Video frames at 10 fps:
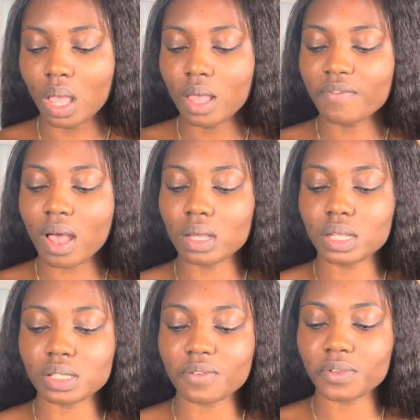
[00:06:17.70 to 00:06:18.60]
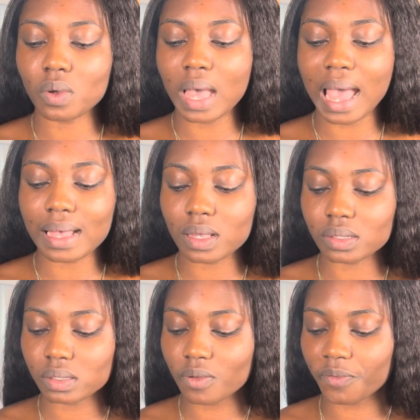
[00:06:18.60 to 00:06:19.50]
For others of you, I
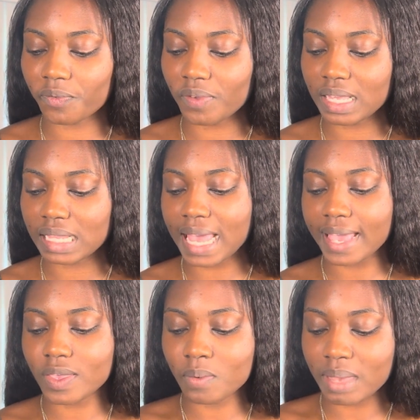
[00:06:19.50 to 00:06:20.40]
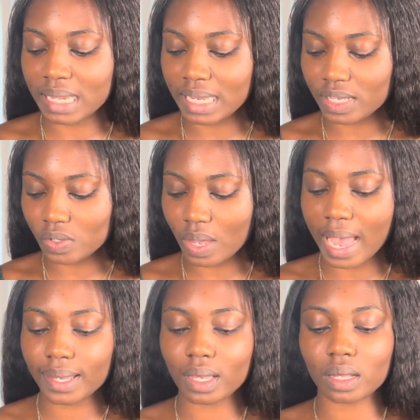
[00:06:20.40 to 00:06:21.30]
also feel like you may need to
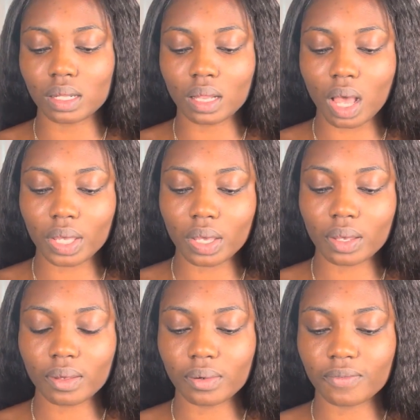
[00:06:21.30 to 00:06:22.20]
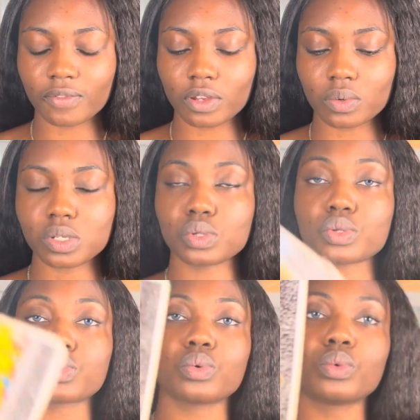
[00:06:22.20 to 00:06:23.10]
hire a lawyer very
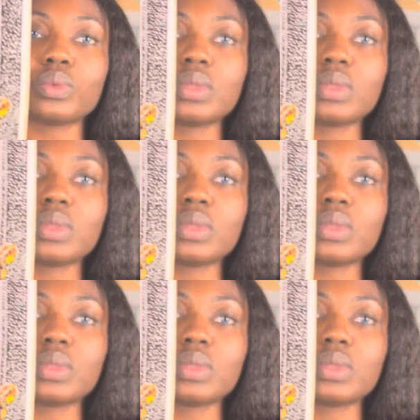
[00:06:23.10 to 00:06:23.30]
soon.